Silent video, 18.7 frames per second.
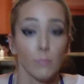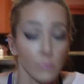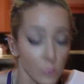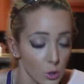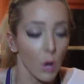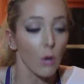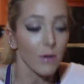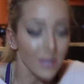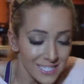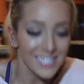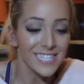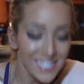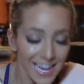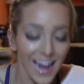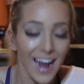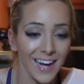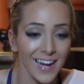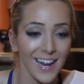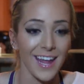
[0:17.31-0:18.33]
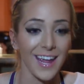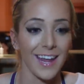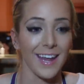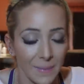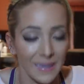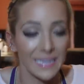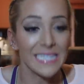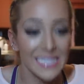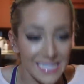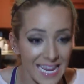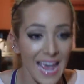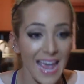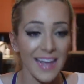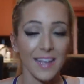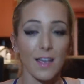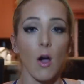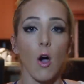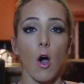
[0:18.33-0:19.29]
So excited, my
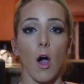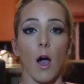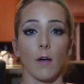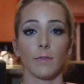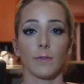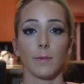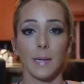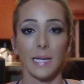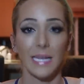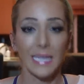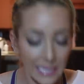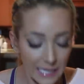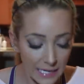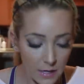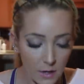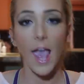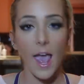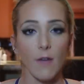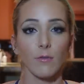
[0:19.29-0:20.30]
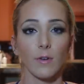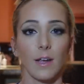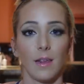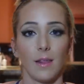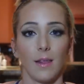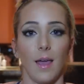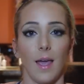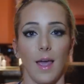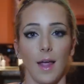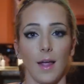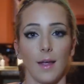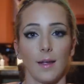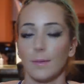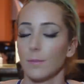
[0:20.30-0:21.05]
dick off, I'm gonna eat everything.